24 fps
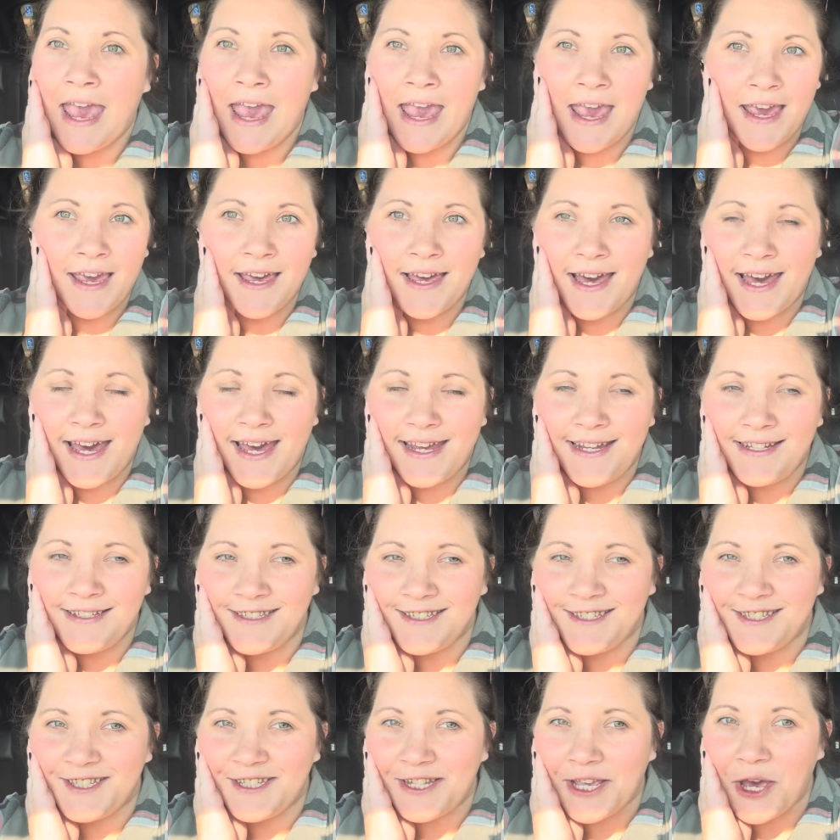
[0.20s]
Hey guys,
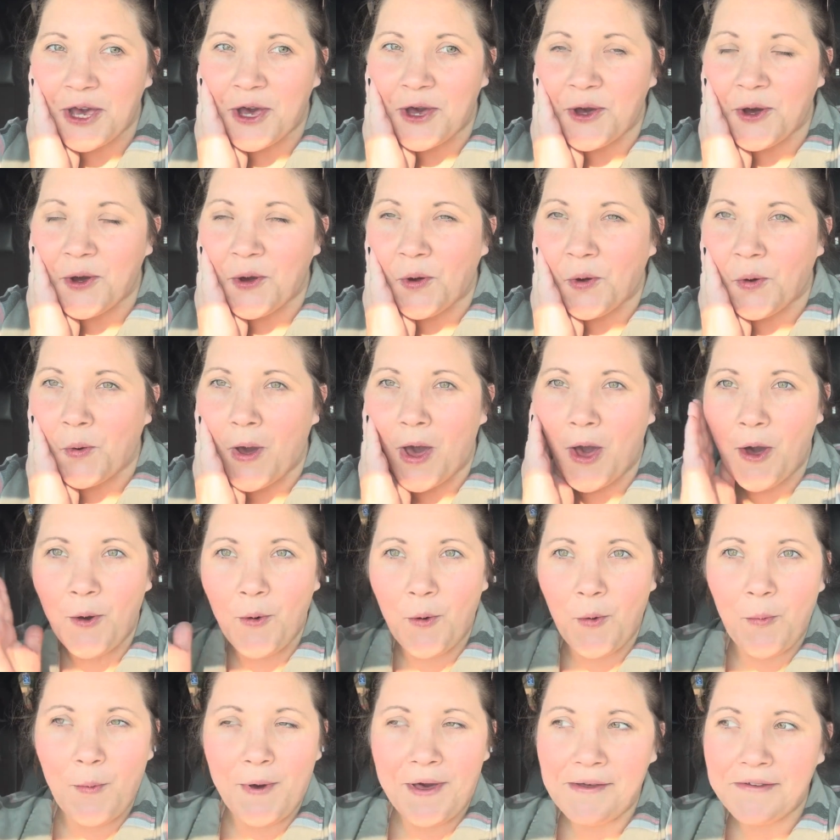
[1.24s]
so
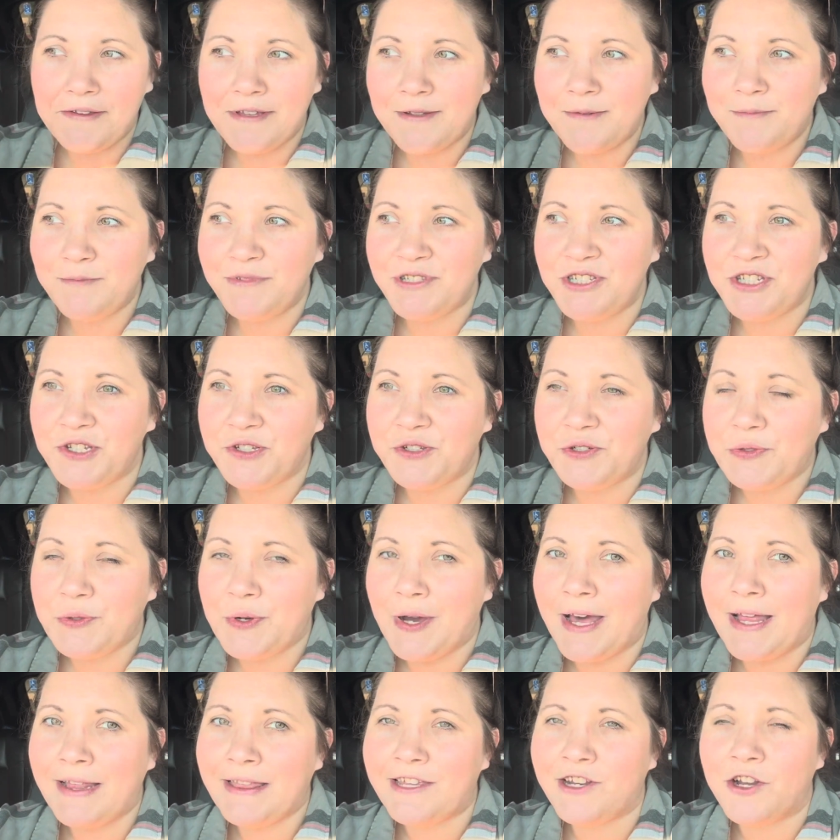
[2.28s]
welcome
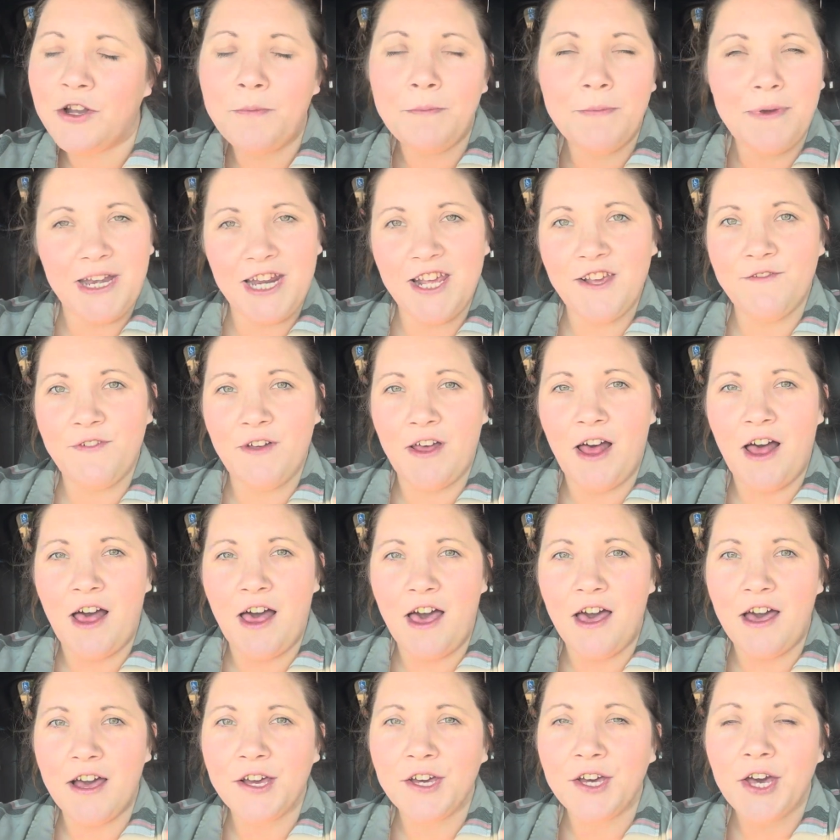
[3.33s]
to a little mini
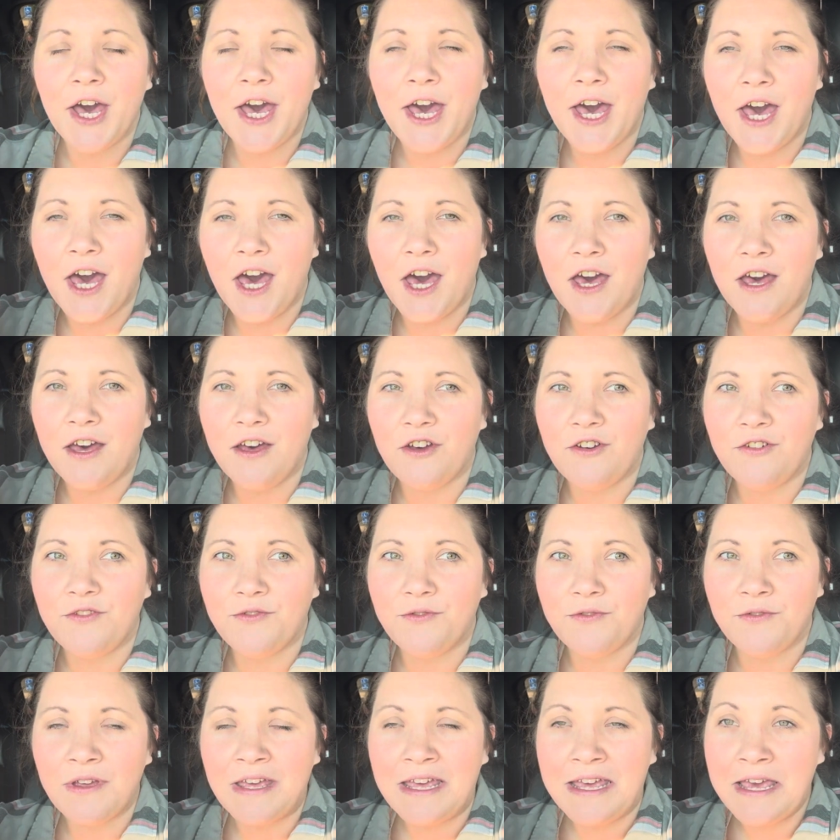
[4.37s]
vlog of
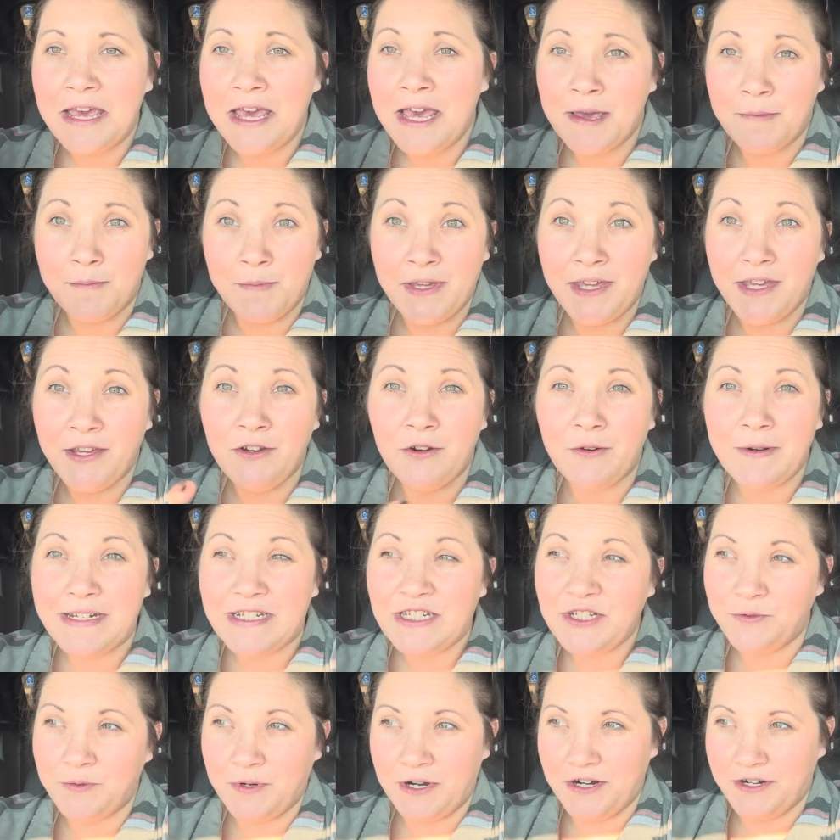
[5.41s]
me going
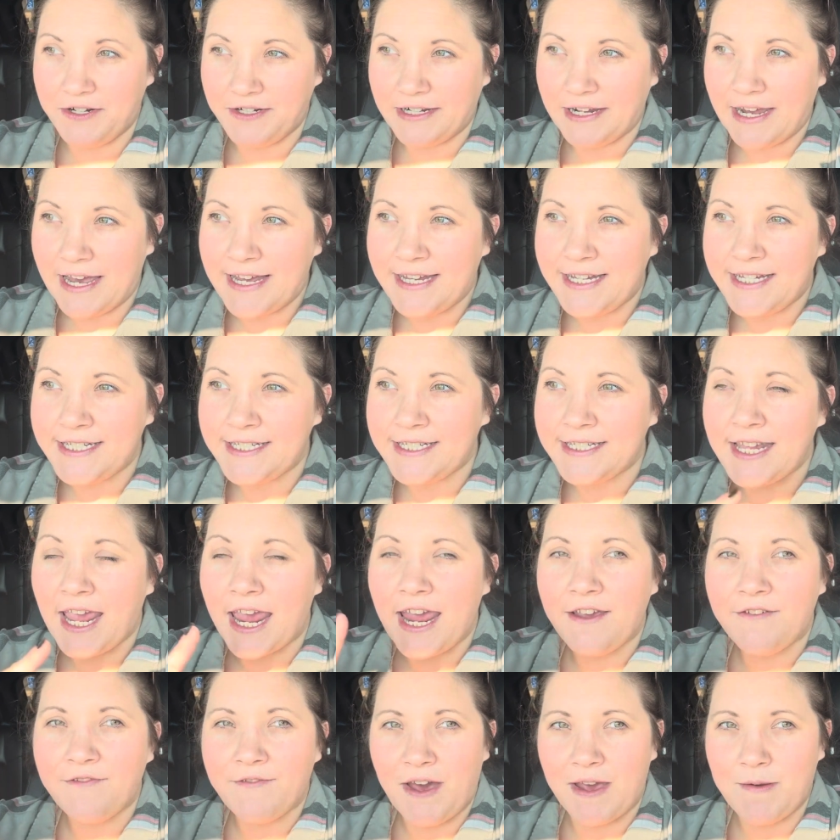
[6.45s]
to work as
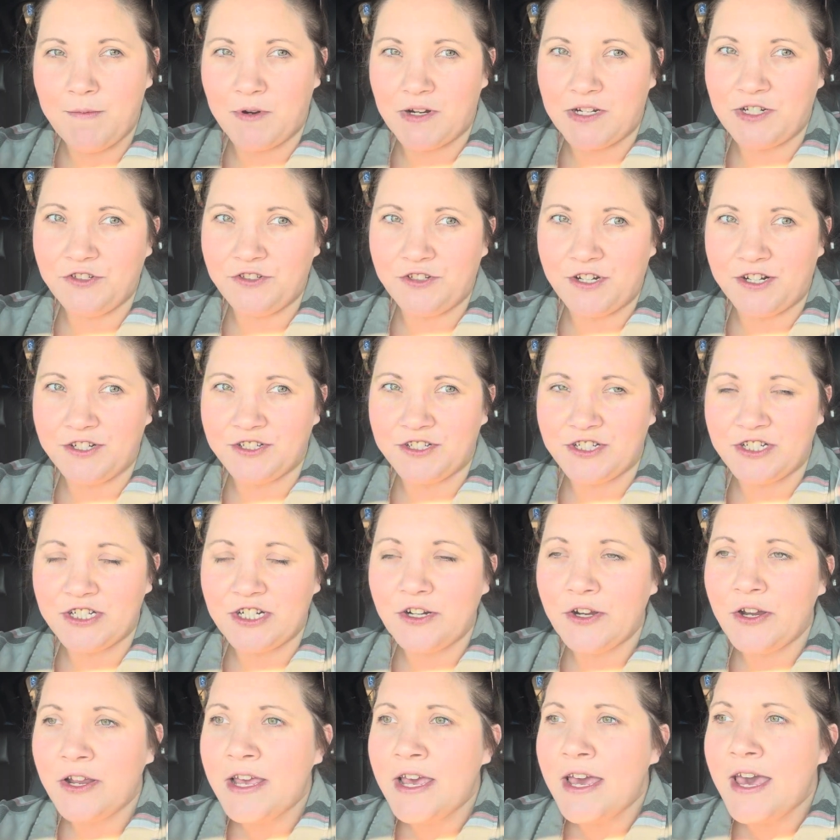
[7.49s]
a fiber instructor.
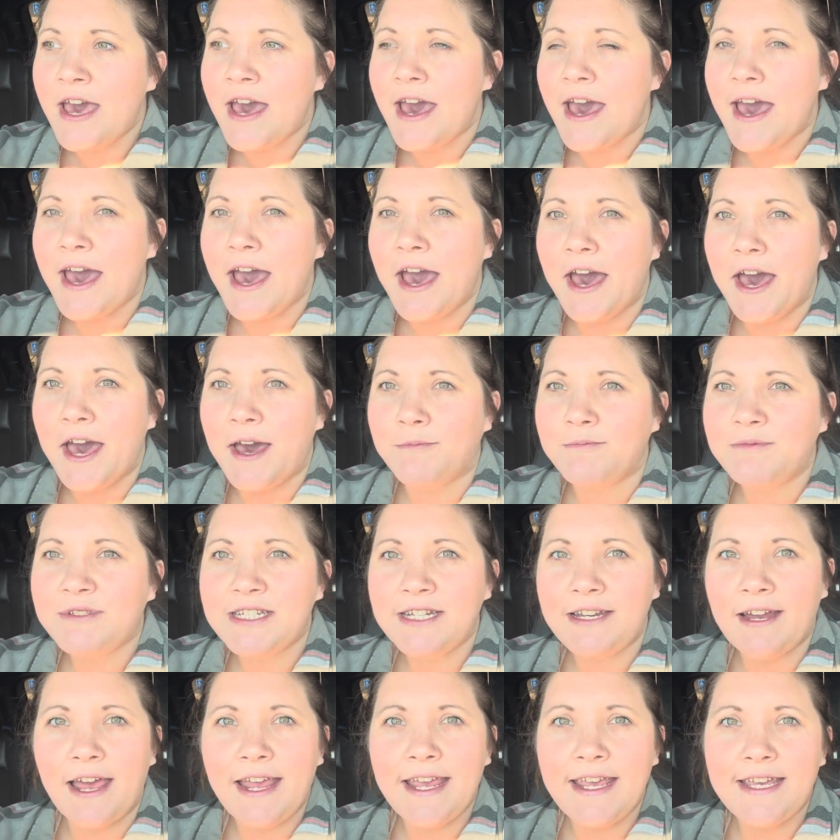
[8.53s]

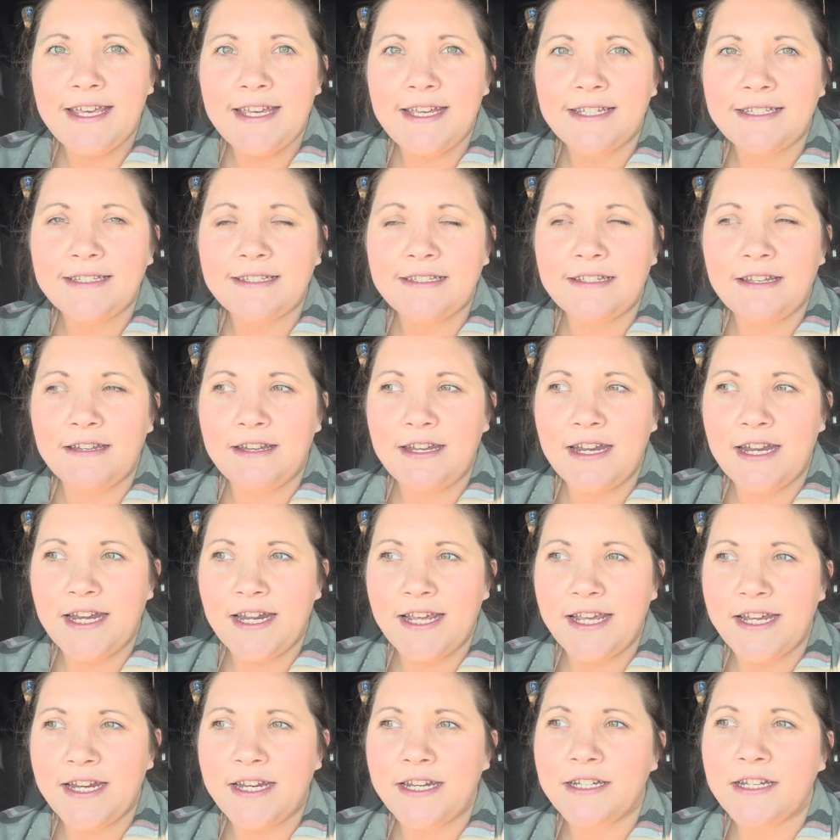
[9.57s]
Tonight is
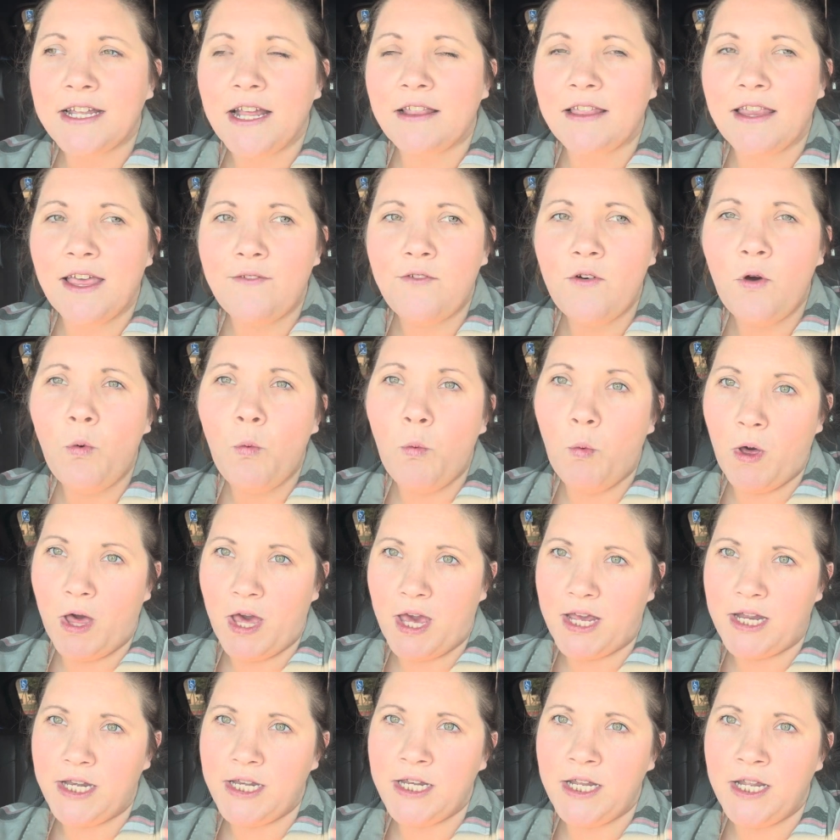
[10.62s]
knitting level
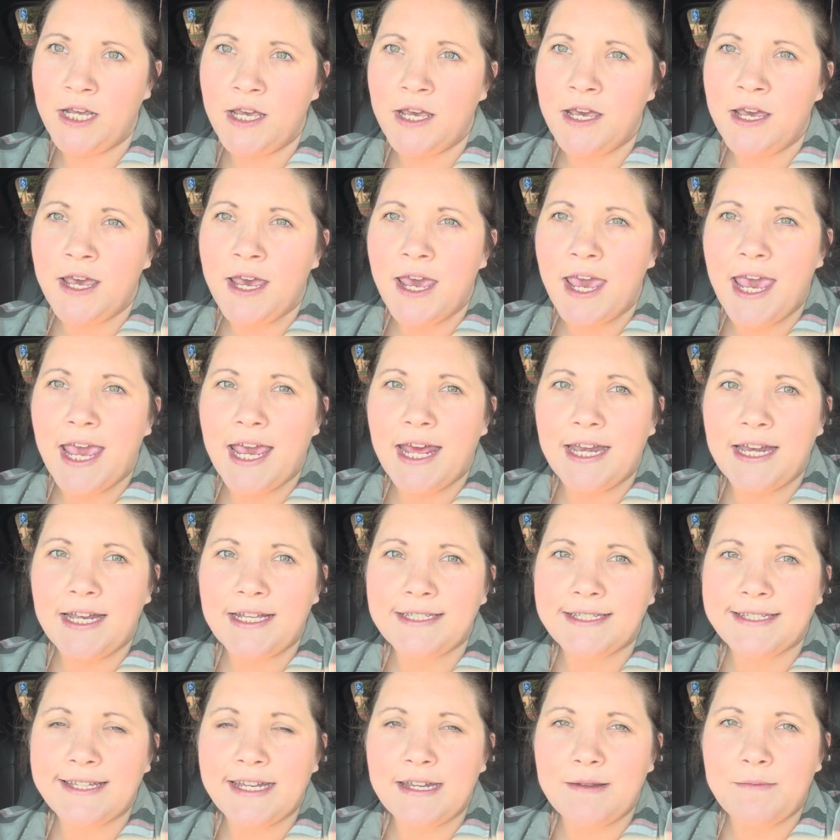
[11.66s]
1 and
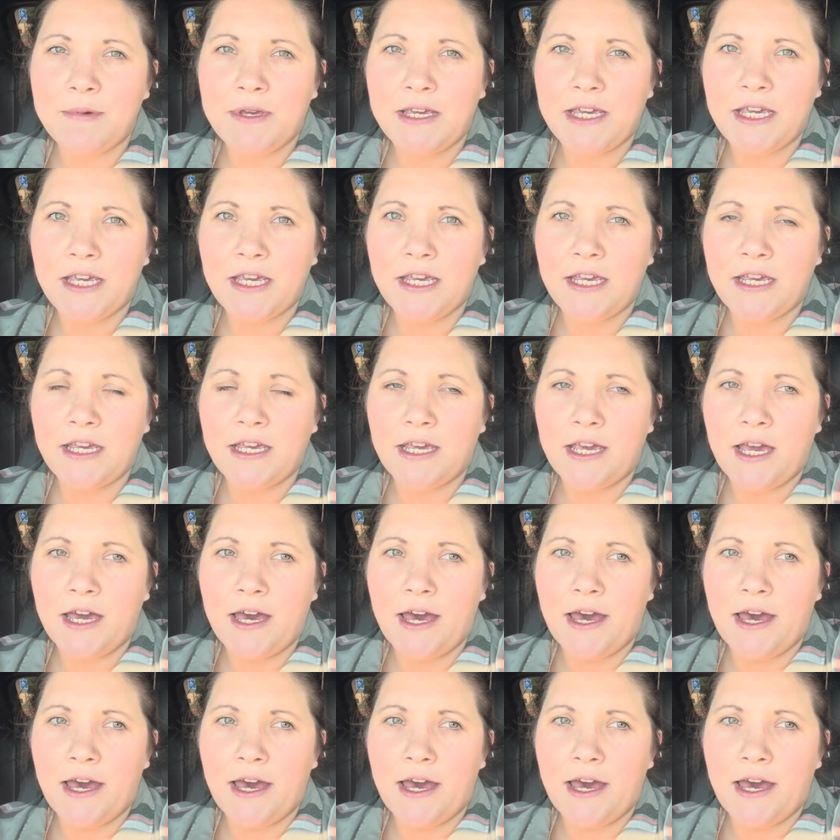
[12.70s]
it's going to be